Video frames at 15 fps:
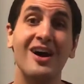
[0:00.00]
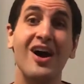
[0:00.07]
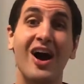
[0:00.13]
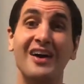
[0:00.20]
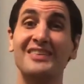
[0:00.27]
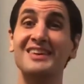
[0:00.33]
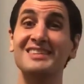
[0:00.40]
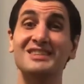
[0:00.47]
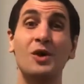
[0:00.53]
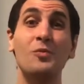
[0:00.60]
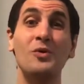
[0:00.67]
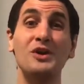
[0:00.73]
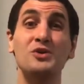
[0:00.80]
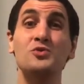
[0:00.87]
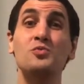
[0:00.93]
Are there
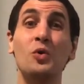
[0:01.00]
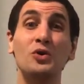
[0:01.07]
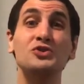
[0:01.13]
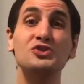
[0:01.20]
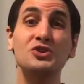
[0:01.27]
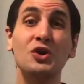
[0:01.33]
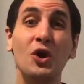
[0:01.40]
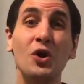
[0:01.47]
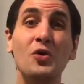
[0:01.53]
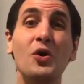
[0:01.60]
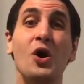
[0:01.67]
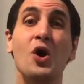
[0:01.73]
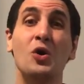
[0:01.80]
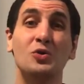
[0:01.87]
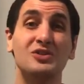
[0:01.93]
somewhere you want to go
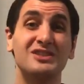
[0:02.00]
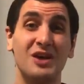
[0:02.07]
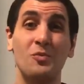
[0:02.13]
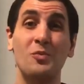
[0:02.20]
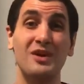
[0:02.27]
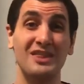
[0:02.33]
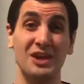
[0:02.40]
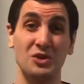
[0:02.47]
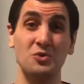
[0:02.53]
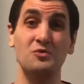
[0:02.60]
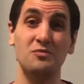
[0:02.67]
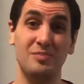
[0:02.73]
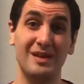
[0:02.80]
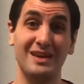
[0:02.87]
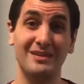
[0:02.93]
or somewhere that
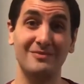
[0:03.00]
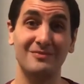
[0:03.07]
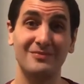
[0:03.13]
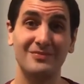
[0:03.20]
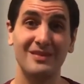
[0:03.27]
you've been?